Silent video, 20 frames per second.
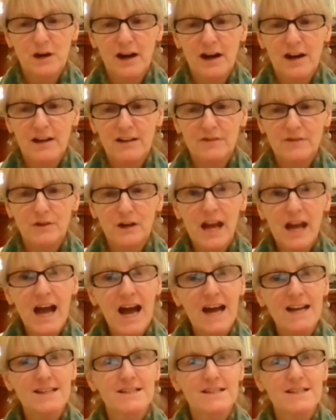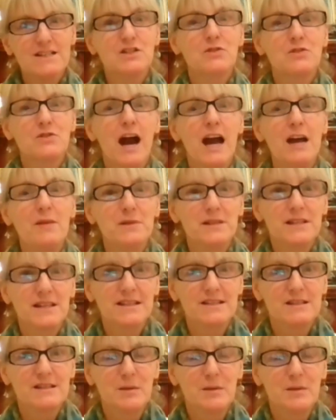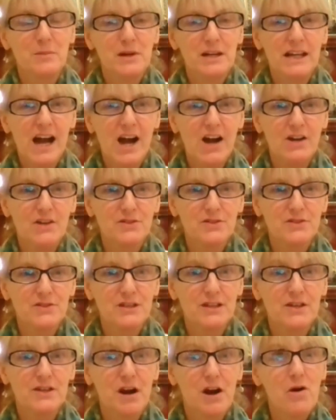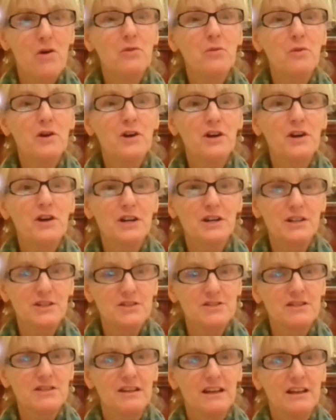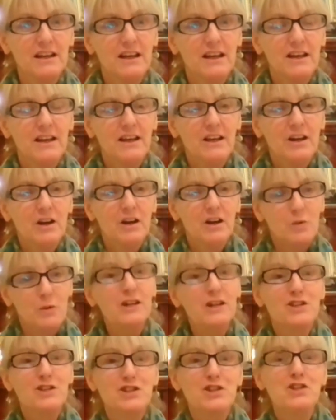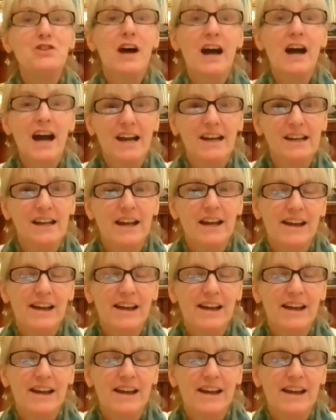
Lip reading: where if we had to describe it to somebody else in our own words, we could do that.